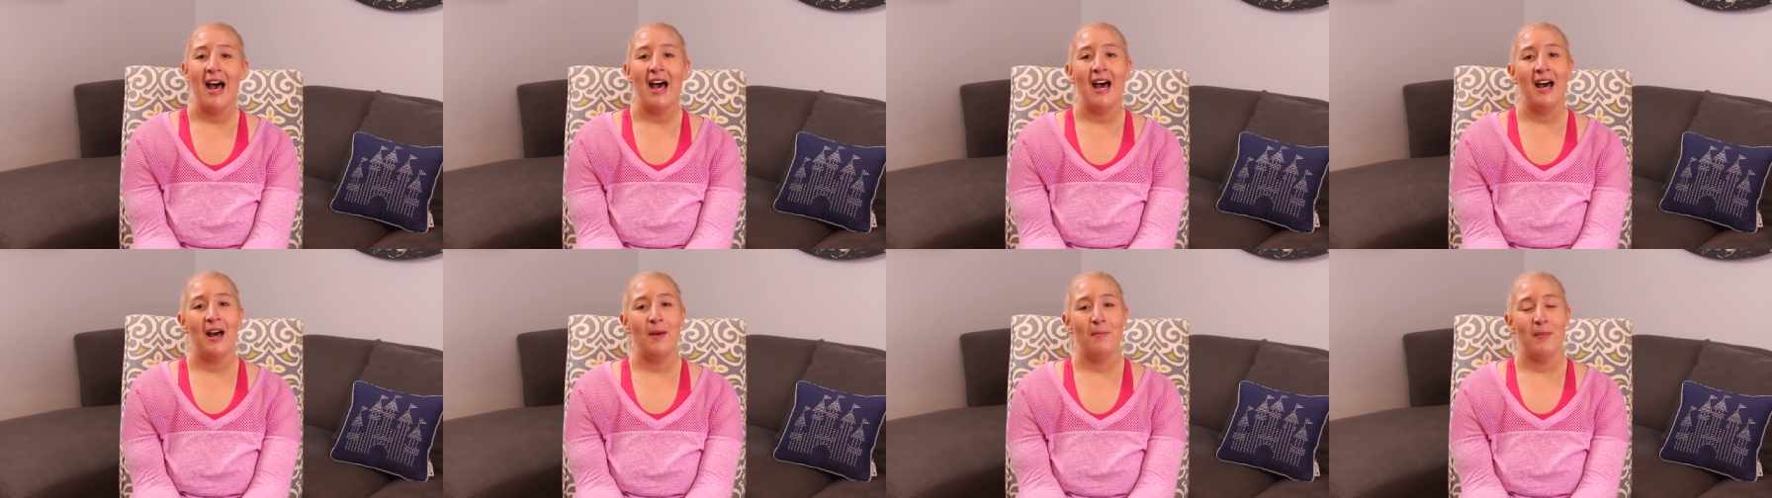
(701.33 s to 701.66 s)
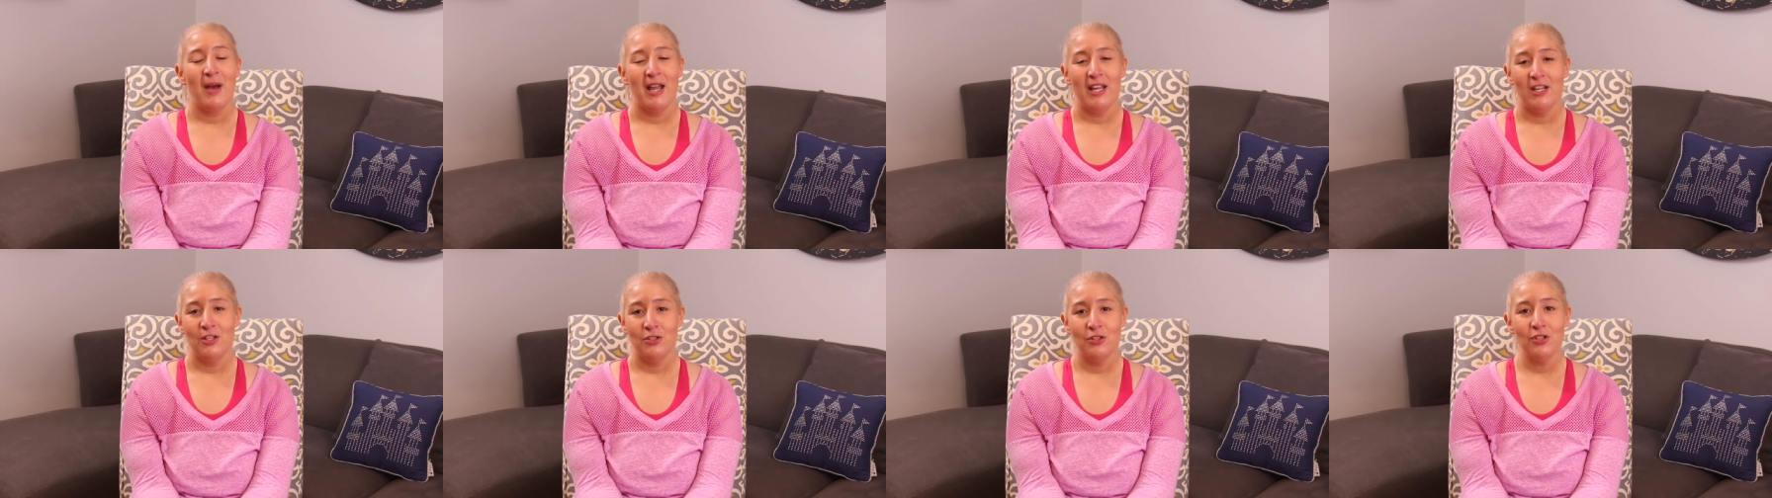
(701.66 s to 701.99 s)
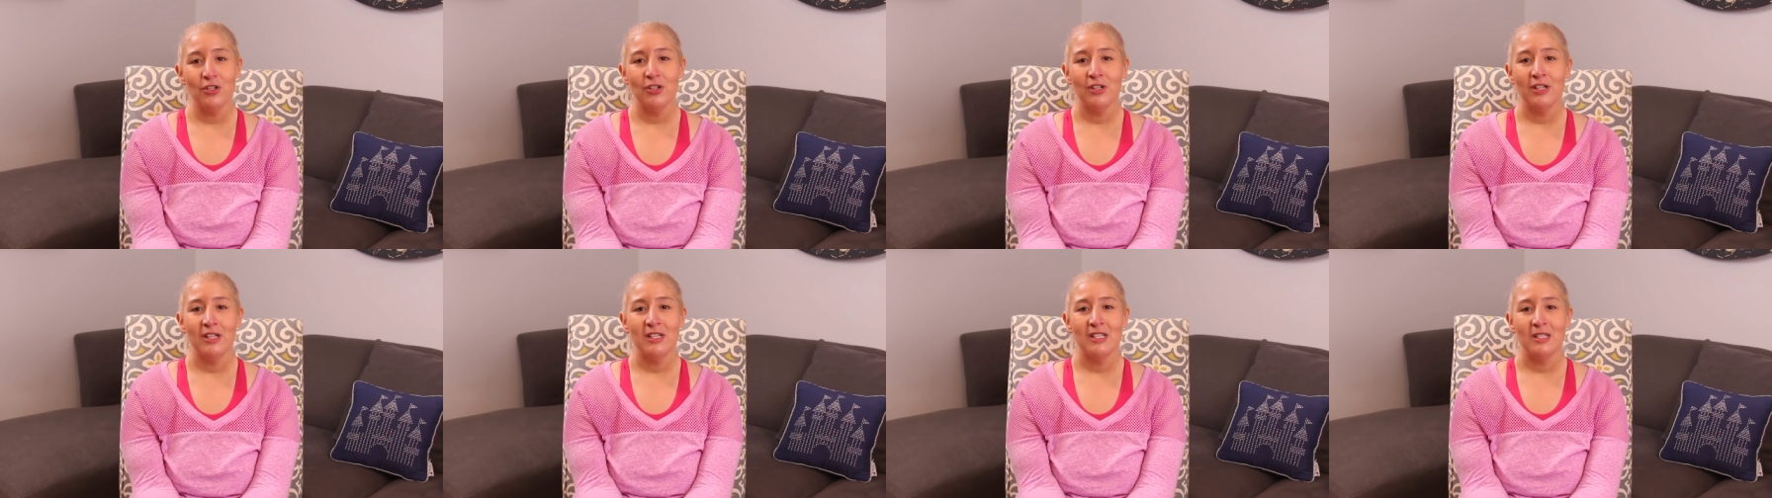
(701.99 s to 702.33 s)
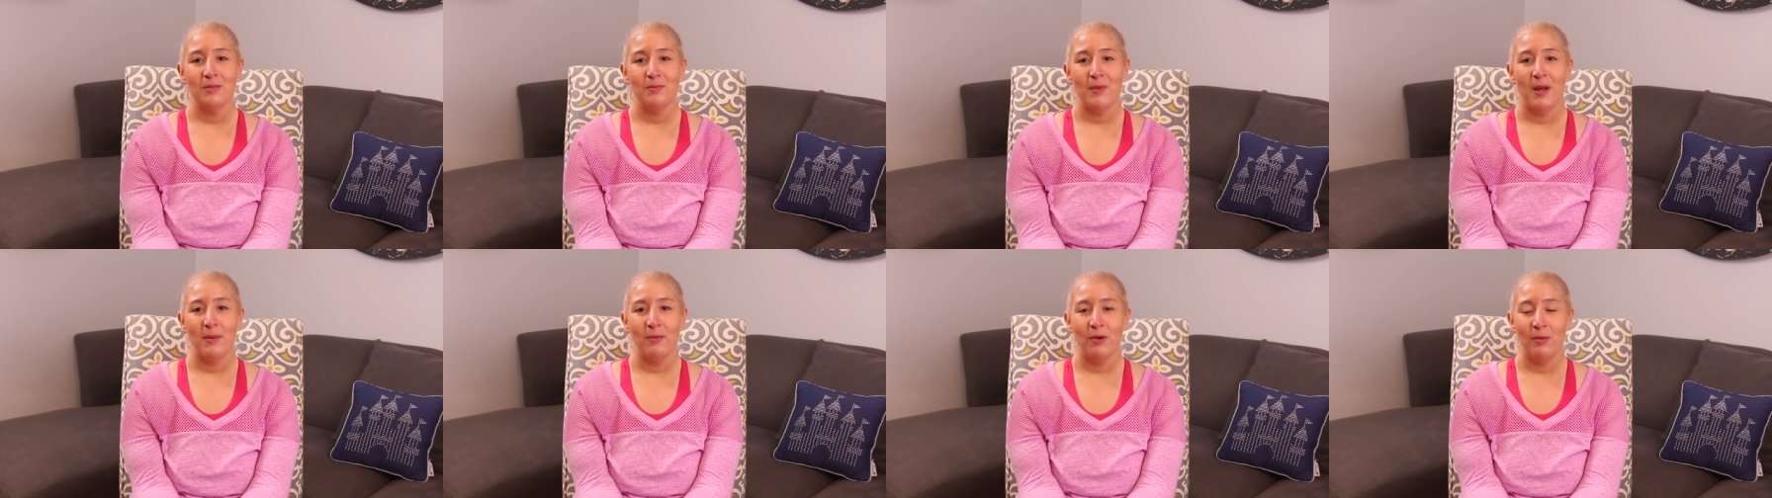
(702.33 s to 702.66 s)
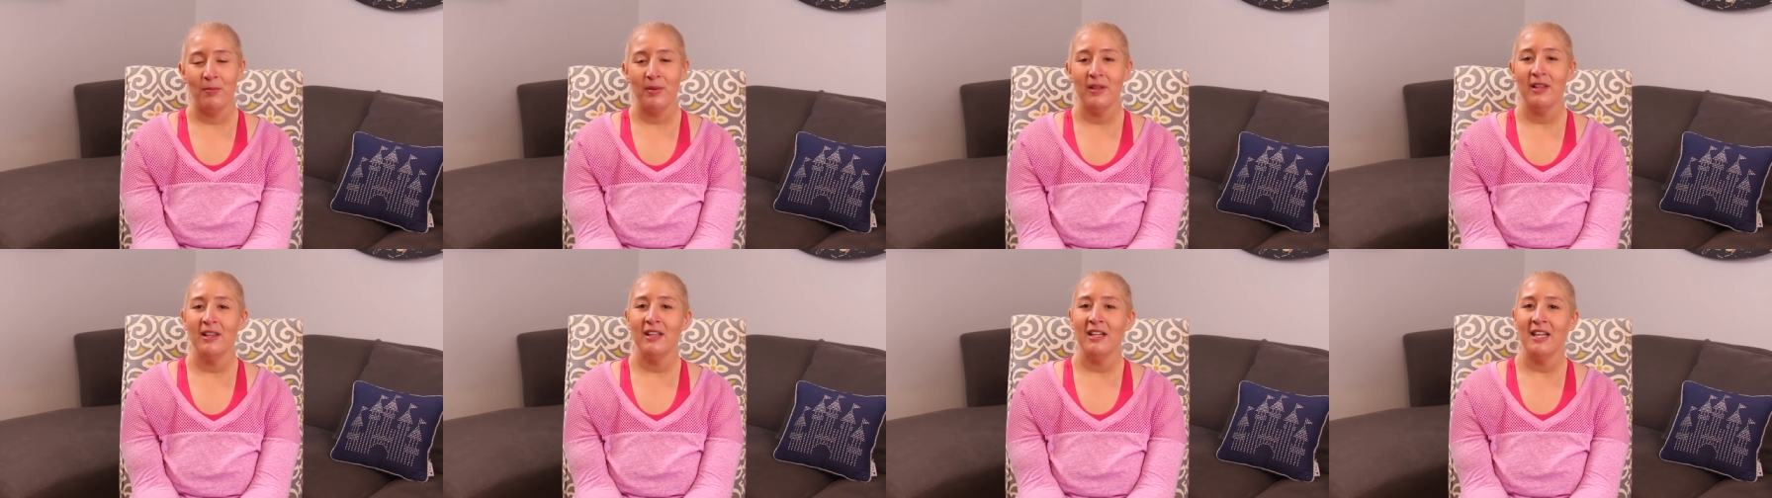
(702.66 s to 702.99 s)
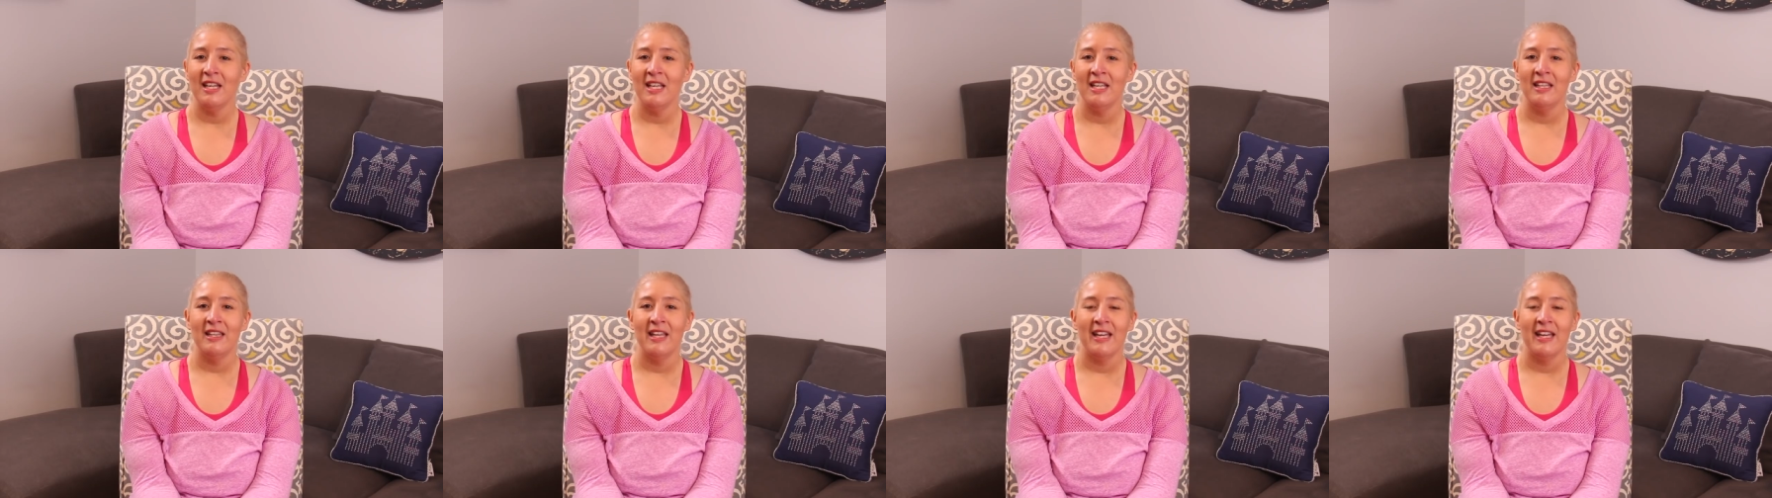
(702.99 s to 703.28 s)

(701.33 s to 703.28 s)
uh, my endurance, my mobility,